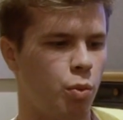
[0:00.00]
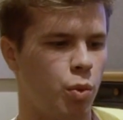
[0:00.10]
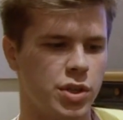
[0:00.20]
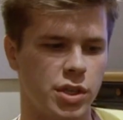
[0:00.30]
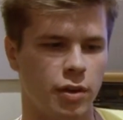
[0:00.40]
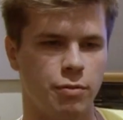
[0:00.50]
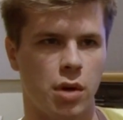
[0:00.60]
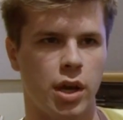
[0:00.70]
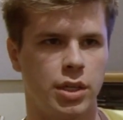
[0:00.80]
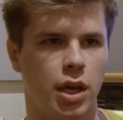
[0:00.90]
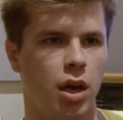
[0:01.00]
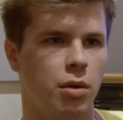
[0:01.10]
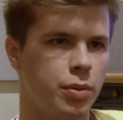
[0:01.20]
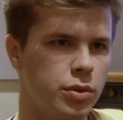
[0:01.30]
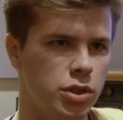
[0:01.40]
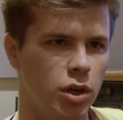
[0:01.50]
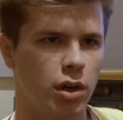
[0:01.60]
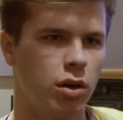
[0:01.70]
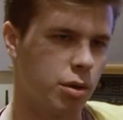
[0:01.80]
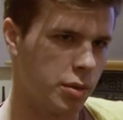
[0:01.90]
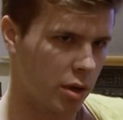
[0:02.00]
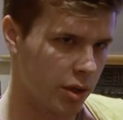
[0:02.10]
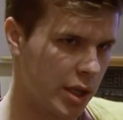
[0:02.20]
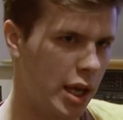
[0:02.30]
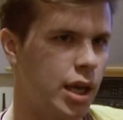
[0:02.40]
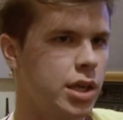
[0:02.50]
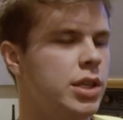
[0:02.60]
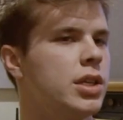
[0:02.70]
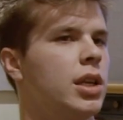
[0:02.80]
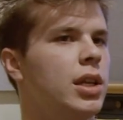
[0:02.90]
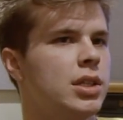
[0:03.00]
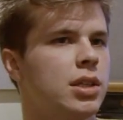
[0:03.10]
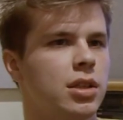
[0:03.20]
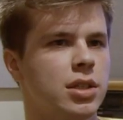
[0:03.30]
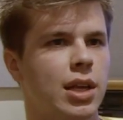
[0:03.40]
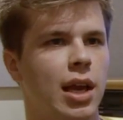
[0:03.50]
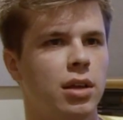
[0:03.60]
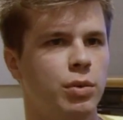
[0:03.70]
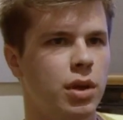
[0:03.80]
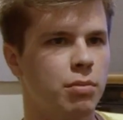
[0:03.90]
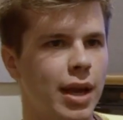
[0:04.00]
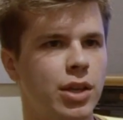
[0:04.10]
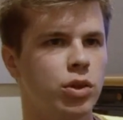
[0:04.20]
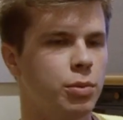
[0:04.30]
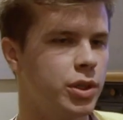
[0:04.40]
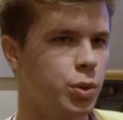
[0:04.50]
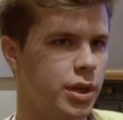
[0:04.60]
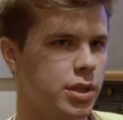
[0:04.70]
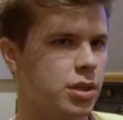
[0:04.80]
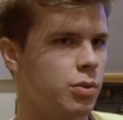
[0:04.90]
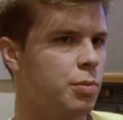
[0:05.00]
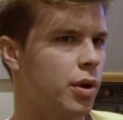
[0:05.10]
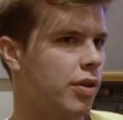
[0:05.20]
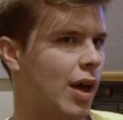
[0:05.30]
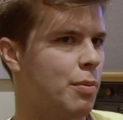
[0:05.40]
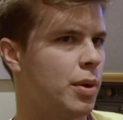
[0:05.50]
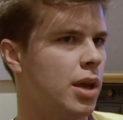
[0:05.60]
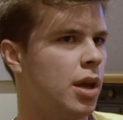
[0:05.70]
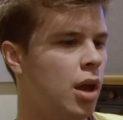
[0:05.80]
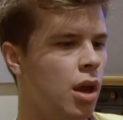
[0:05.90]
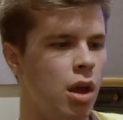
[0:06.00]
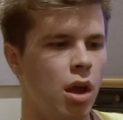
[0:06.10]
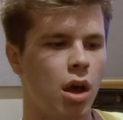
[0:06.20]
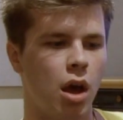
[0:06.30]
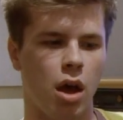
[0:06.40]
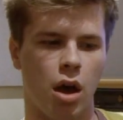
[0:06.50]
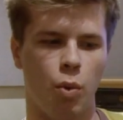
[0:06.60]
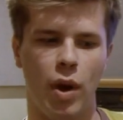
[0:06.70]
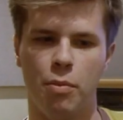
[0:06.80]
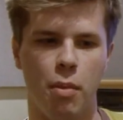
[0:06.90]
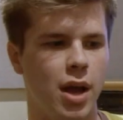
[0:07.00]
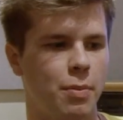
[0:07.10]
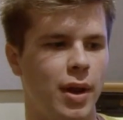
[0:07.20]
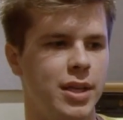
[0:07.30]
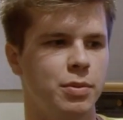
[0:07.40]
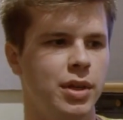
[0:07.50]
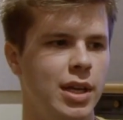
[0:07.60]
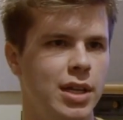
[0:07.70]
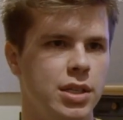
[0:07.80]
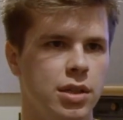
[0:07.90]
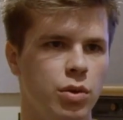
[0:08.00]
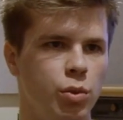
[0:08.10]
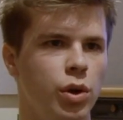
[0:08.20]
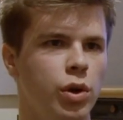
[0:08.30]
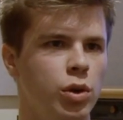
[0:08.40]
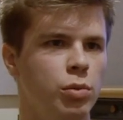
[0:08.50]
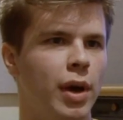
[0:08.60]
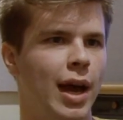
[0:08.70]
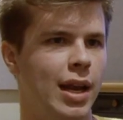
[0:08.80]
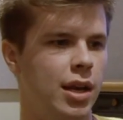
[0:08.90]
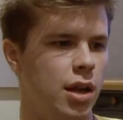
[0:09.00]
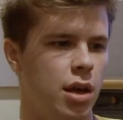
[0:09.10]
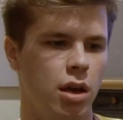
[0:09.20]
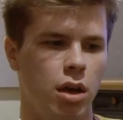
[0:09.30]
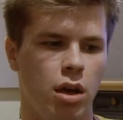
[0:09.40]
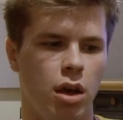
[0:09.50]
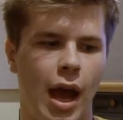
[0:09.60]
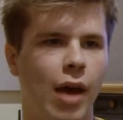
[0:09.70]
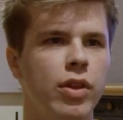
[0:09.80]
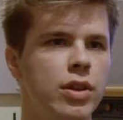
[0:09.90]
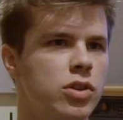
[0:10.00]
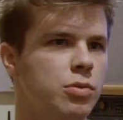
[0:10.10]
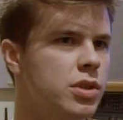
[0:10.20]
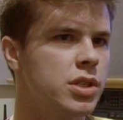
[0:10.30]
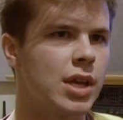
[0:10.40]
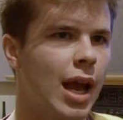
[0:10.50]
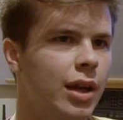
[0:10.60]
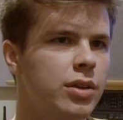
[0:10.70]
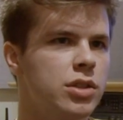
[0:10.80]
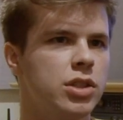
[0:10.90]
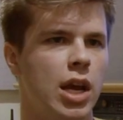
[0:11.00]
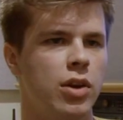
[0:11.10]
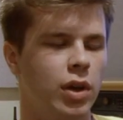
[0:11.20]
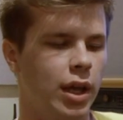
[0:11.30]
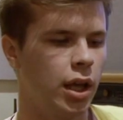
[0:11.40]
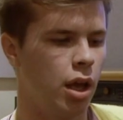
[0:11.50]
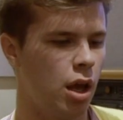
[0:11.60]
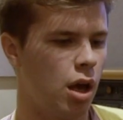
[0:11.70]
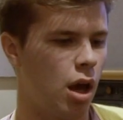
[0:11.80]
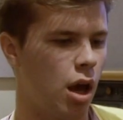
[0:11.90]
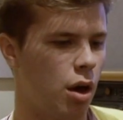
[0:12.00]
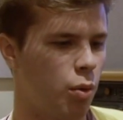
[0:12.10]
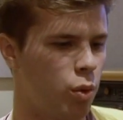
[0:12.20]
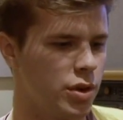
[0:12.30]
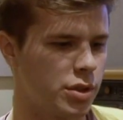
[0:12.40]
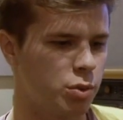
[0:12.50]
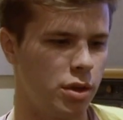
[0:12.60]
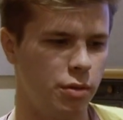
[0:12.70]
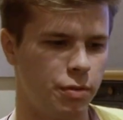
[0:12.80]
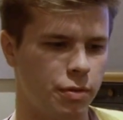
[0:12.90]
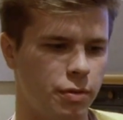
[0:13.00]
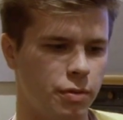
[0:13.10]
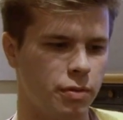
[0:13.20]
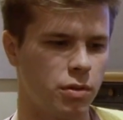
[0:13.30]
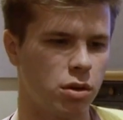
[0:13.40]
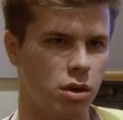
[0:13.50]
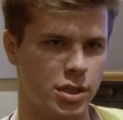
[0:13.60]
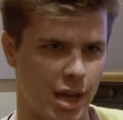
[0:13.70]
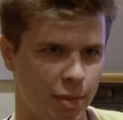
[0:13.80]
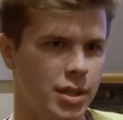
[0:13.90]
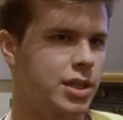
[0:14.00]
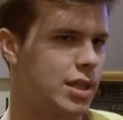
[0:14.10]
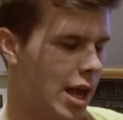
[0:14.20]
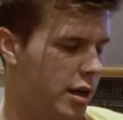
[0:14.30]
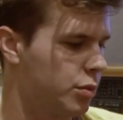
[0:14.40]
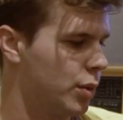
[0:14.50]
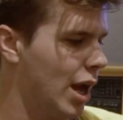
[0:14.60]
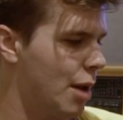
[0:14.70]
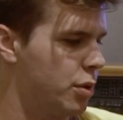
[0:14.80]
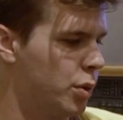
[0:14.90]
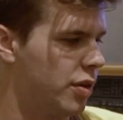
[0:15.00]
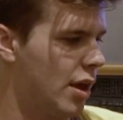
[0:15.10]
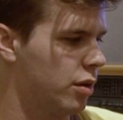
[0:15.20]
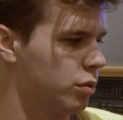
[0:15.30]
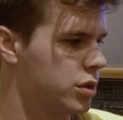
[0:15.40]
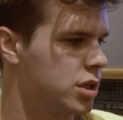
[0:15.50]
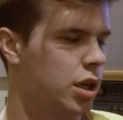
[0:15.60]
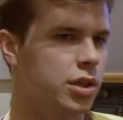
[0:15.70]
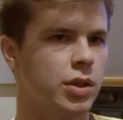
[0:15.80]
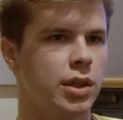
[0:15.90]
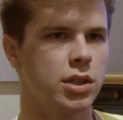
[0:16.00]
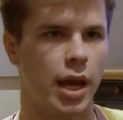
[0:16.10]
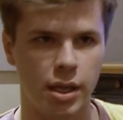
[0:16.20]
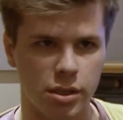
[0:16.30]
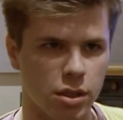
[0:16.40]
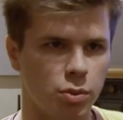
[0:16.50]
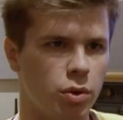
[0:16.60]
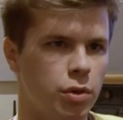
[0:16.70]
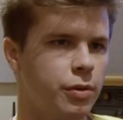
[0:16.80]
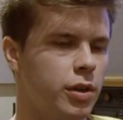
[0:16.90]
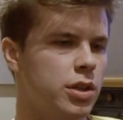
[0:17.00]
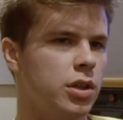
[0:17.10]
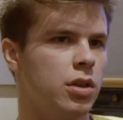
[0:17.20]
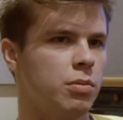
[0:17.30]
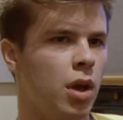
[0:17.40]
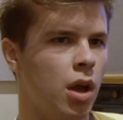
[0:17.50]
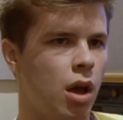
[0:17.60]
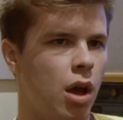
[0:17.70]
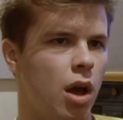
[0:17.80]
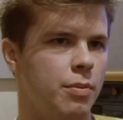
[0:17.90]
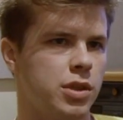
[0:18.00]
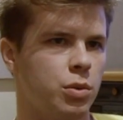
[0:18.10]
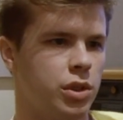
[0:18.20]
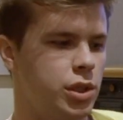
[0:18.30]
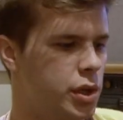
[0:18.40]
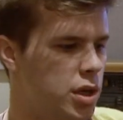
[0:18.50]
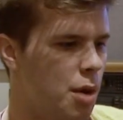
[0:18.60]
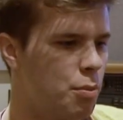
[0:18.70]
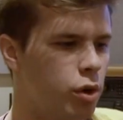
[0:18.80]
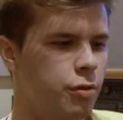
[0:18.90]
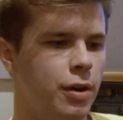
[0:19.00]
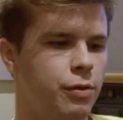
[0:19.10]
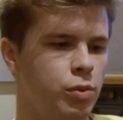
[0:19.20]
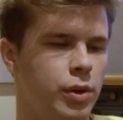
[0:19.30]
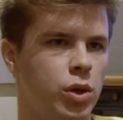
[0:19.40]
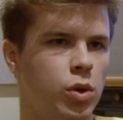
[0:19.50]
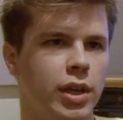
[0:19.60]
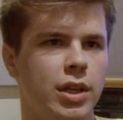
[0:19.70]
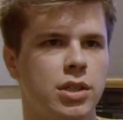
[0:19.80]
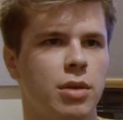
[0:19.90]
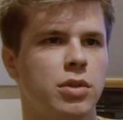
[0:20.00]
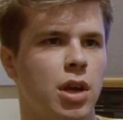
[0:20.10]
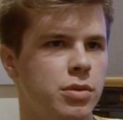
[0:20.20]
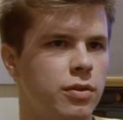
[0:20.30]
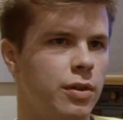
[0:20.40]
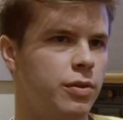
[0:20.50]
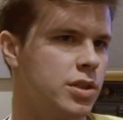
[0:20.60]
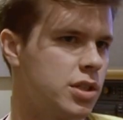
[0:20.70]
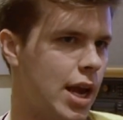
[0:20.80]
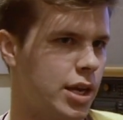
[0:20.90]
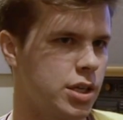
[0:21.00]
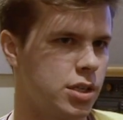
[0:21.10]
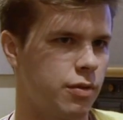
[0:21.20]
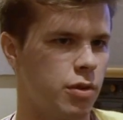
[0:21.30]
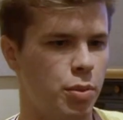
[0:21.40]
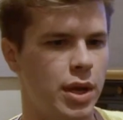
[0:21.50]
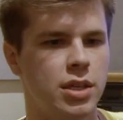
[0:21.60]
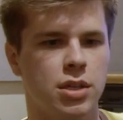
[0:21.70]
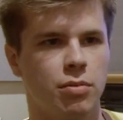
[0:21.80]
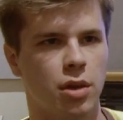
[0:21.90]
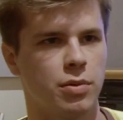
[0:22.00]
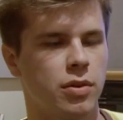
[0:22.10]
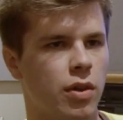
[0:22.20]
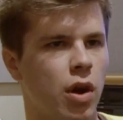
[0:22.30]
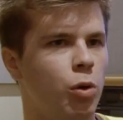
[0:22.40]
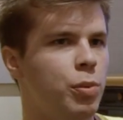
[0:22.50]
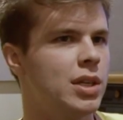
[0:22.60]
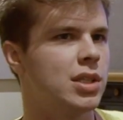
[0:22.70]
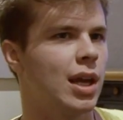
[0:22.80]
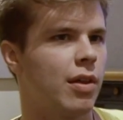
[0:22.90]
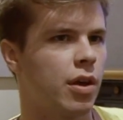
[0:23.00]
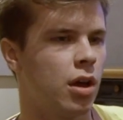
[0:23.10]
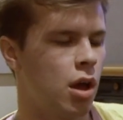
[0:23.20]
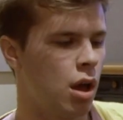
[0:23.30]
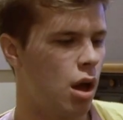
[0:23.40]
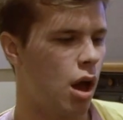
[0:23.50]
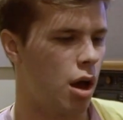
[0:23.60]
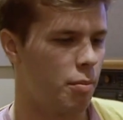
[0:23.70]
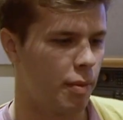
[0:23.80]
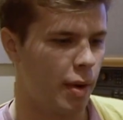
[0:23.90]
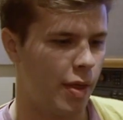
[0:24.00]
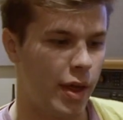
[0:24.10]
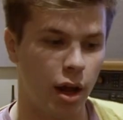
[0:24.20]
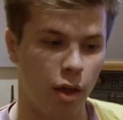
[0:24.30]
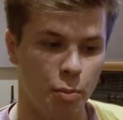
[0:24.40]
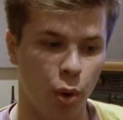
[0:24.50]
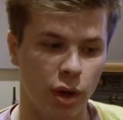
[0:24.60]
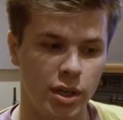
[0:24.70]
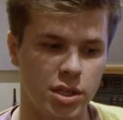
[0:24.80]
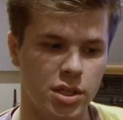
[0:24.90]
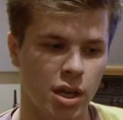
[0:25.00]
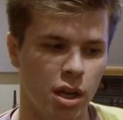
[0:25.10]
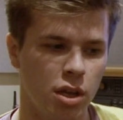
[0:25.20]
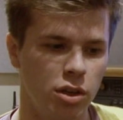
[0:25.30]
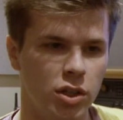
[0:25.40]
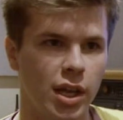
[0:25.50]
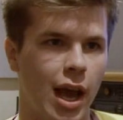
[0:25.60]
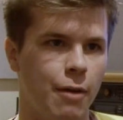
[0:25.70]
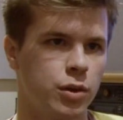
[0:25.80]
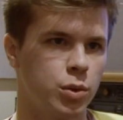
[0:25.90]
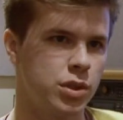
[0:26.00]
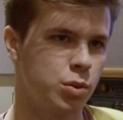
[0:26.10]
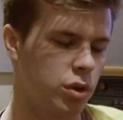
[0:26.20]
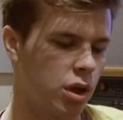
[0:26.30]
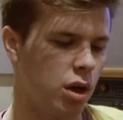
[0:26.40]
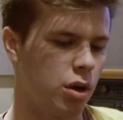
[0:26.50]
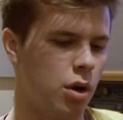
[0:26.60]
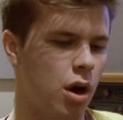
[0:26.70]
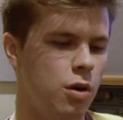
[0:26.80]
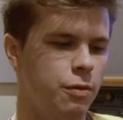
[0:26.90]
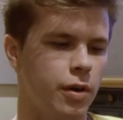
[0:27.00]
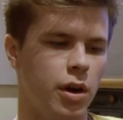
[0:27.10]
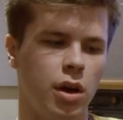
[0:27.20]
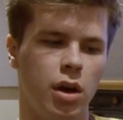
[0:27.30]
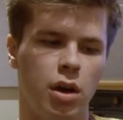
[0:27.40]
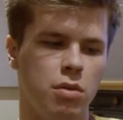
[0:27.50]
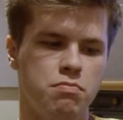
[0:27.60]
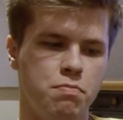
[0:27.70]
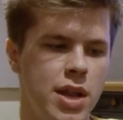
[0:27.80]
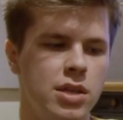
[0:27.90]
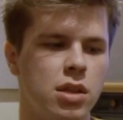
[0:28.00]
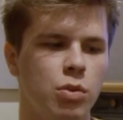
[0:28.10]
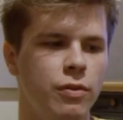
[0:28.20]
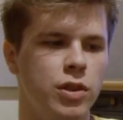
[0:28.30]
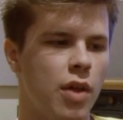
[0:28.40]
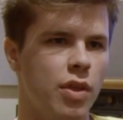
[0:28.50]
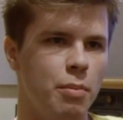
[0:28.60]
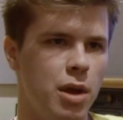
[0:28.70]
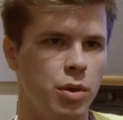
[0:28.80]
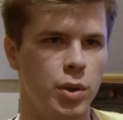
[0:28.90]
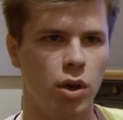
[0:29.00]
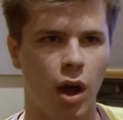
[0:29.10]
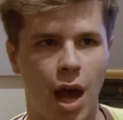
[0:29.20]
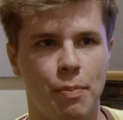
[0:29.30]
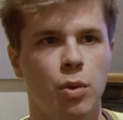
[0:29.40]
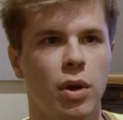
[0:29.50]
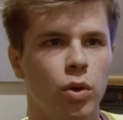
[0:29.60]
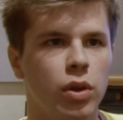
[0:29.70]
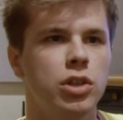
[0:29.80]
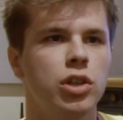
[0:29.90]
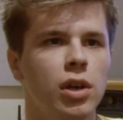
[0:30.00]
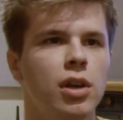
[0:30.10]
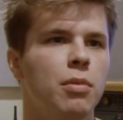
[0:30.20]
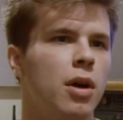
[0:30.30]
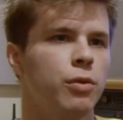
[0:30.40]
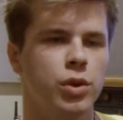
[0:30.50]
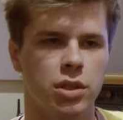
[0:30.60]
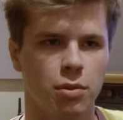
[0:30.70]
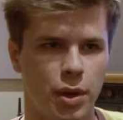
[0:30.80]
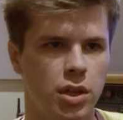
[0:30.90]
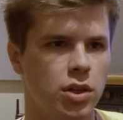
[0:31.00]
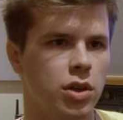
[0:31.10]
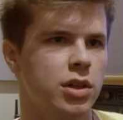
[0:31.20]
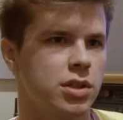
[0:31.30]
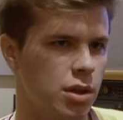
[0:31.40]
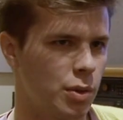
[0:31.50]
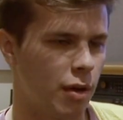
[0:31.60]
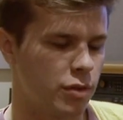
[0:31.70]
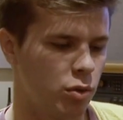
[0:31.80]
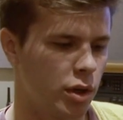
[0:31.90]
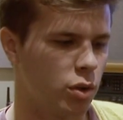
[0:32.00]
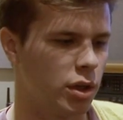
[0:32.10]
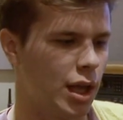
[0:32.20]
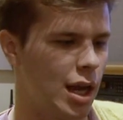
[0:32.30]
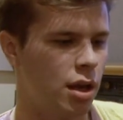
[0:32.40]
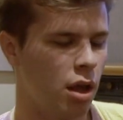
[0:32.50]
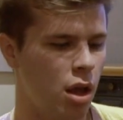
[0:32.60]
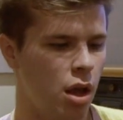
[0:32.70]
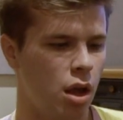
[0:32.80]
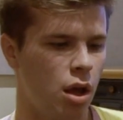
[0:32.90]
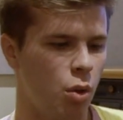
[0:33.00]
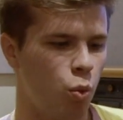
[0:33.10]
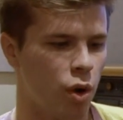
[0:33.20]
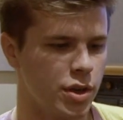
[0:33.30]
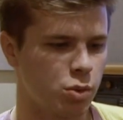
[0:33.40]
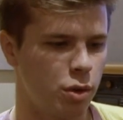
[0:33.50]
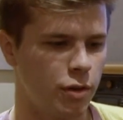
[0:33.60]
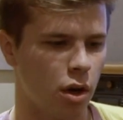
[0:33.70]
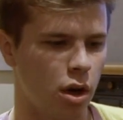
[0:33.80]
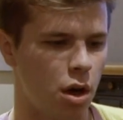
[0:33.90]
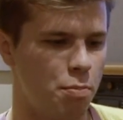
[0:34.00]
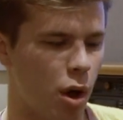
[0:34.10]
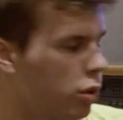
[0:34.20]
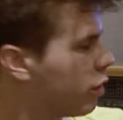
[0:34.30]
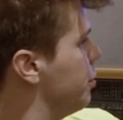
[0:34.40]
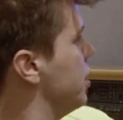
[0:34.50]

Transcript: once I've mic'd it up, Julia will come across here, she's going to listen to the sound and we can make sure between us that we're both happy uh, where the mic placement is in the room and uh, how the instrument sounds generally. Uh, once we've establish a sound and we're happy with that, we'll start doing takes as we refer to them. Um, so we'll do a number of different recordings, sometimes of different sections of the piece, sometimes of the whole piece together. Um, and then at other points, usually afterwards, we'll go over bits that we've done that maybe we're not happy with or that Julia might voice an opinion on and so we have to record again. Once we've got a bulk of